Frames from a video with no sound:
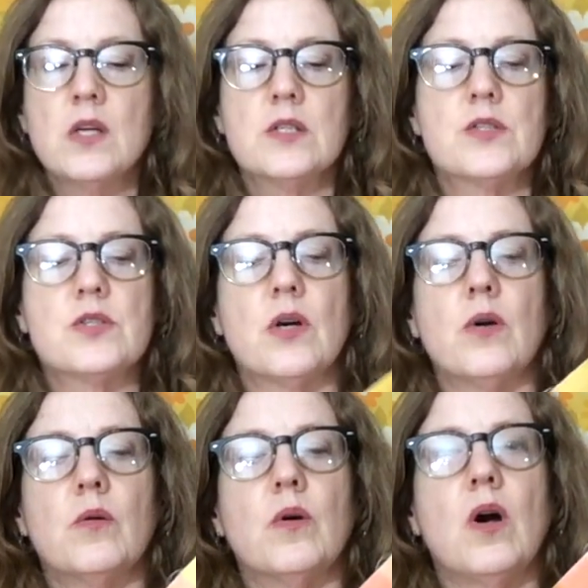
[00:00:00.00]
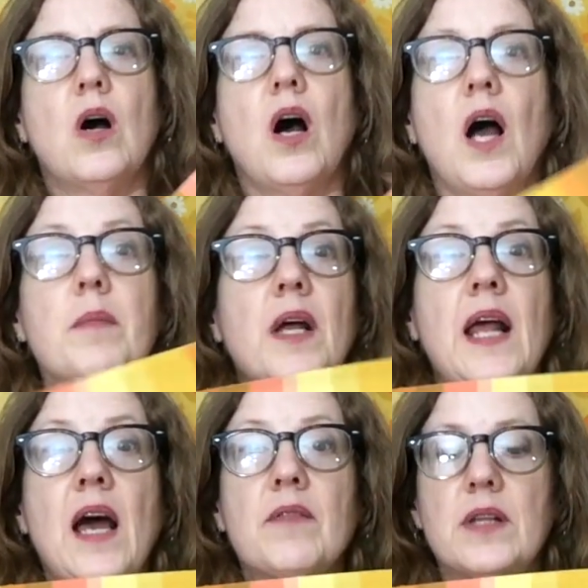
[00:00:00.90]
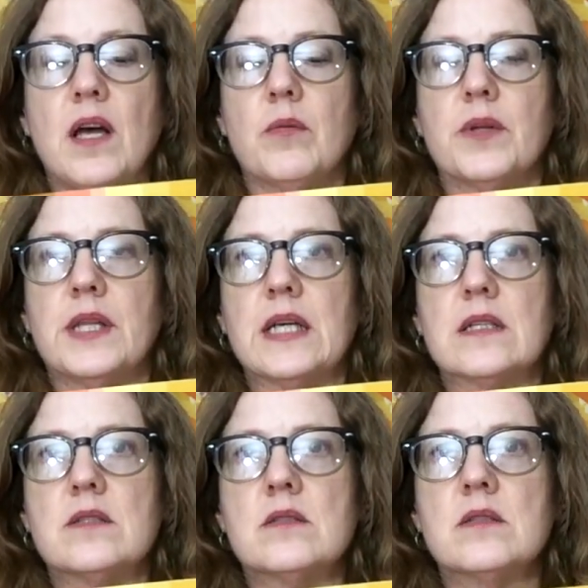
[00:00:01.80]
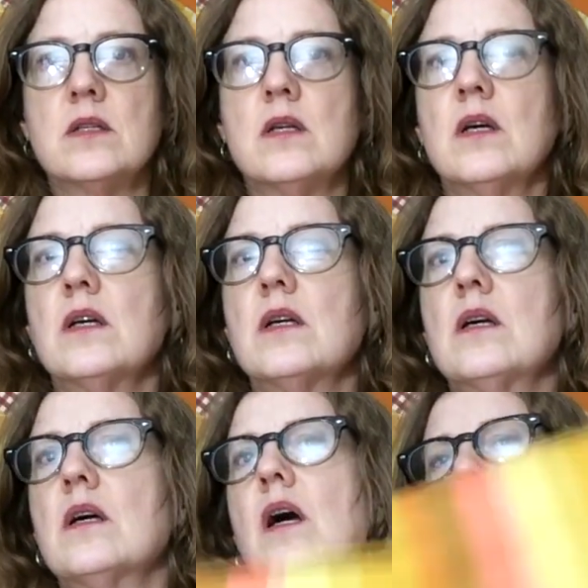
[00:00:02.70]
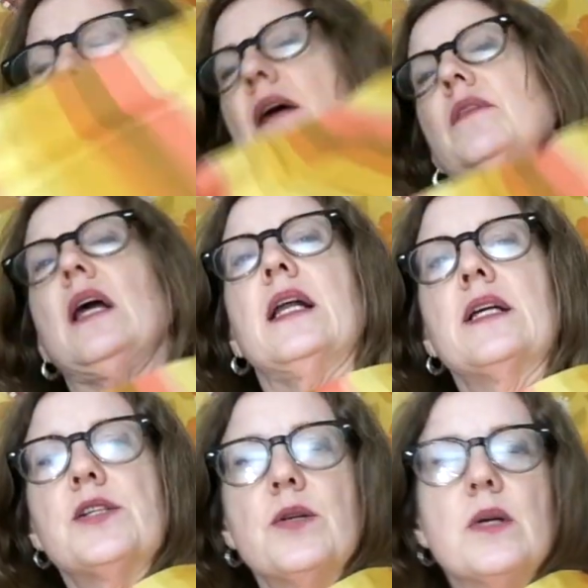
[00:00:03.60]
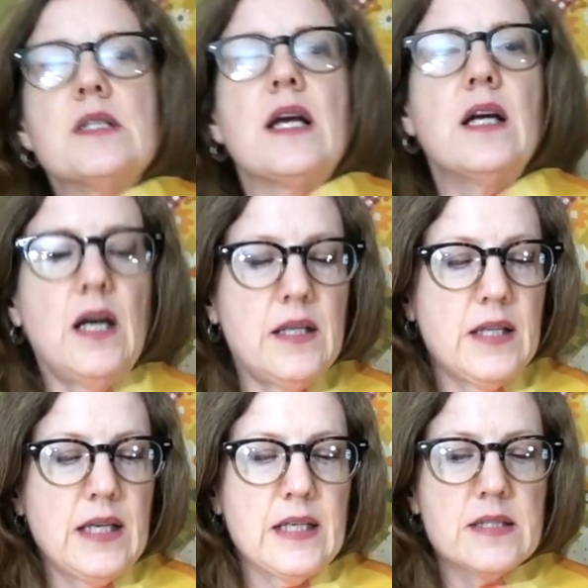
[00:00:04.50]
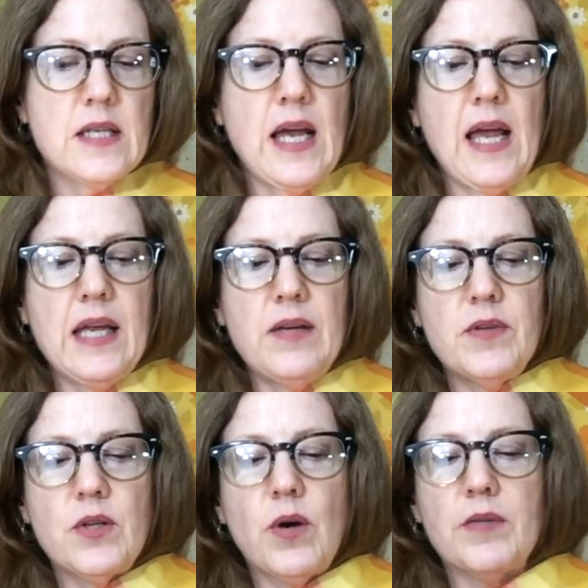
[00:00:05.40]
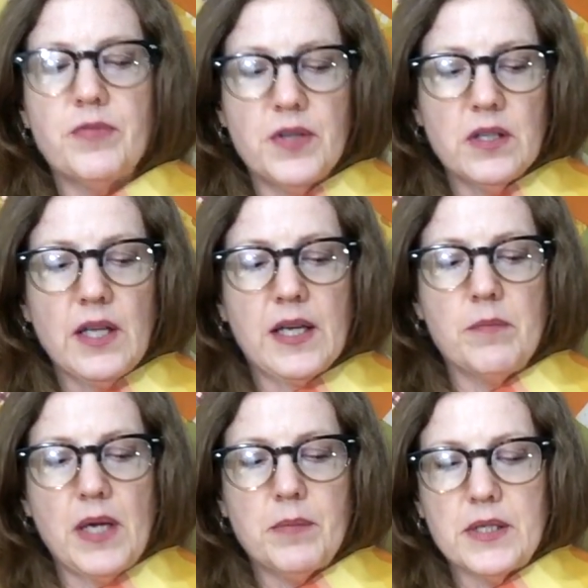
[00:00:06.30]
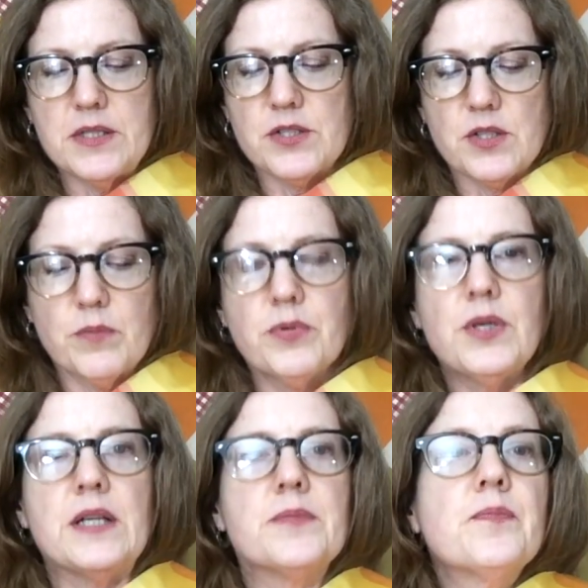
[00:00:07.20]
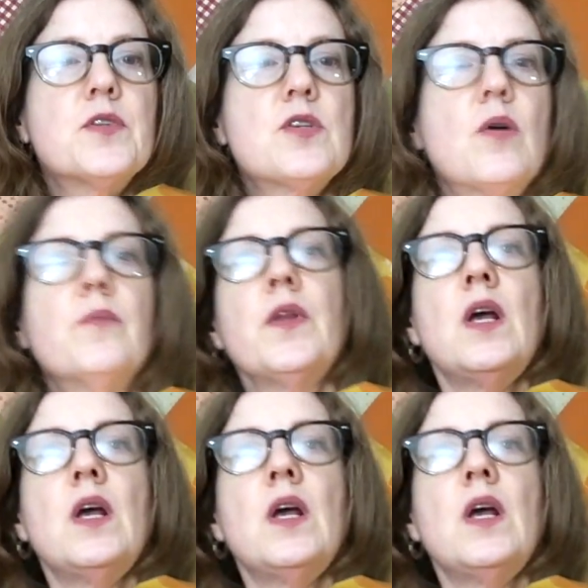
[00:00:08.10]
So I'm not having that with this. I'm not having that issue as I cut these, even though I feel like it may be a digital print. So